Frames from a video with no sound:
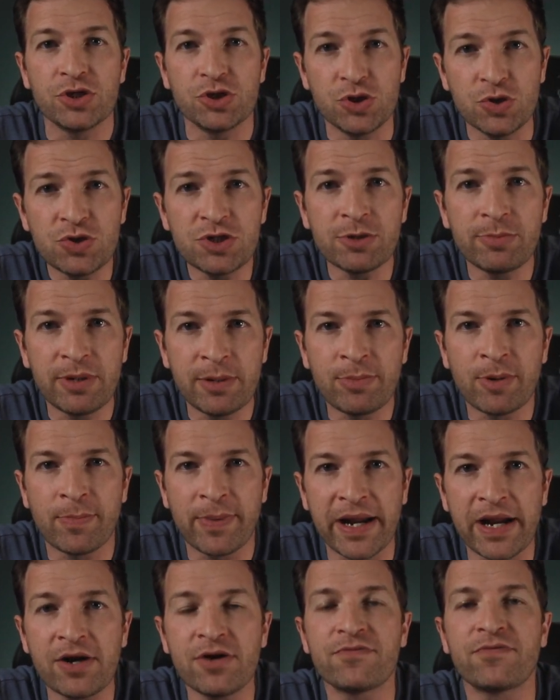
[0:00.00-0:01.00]
you should be
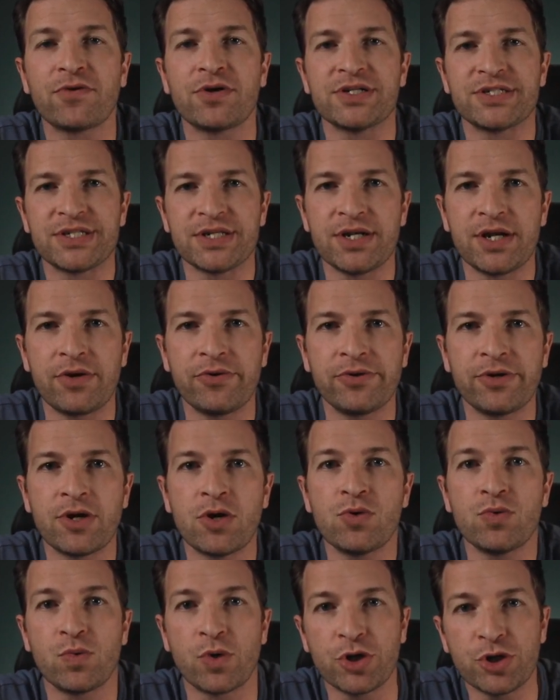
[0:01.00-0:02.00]
prepared for a
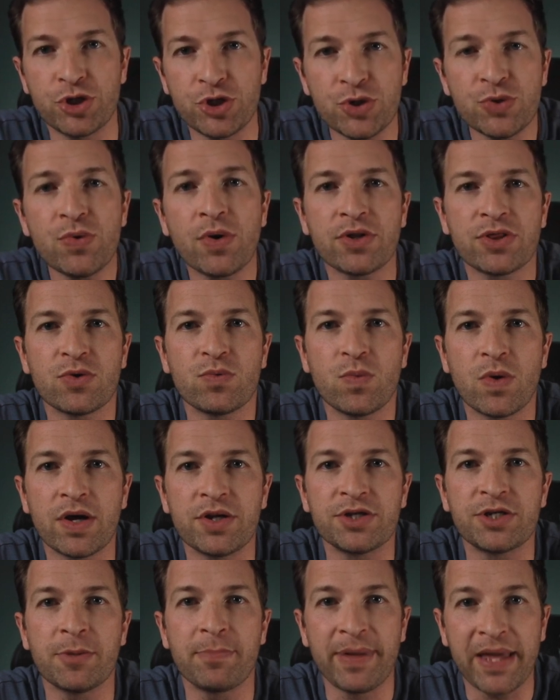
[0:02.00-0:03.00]
scenario where you are the
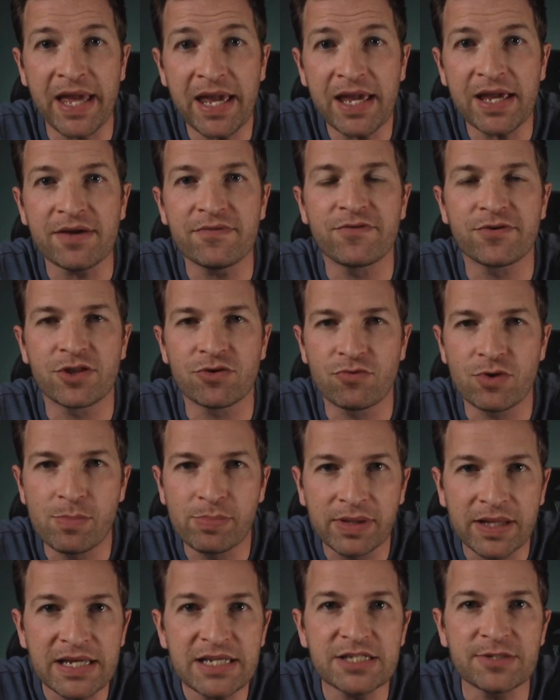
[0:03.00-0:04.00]
one to pay for the
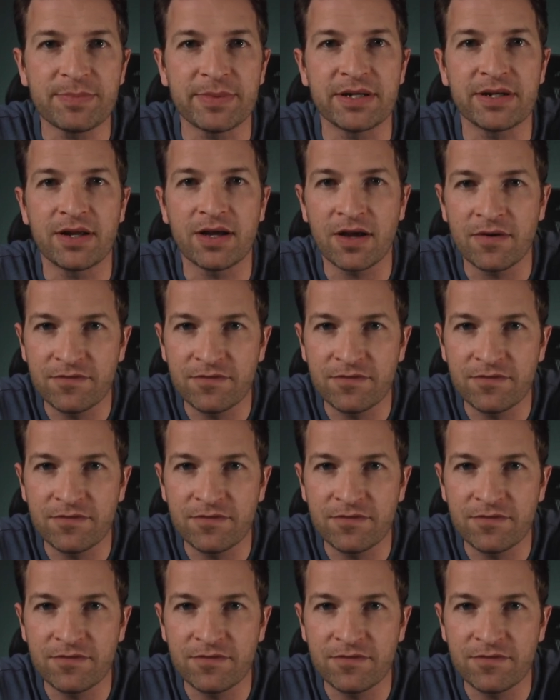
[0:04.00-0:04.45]
replacement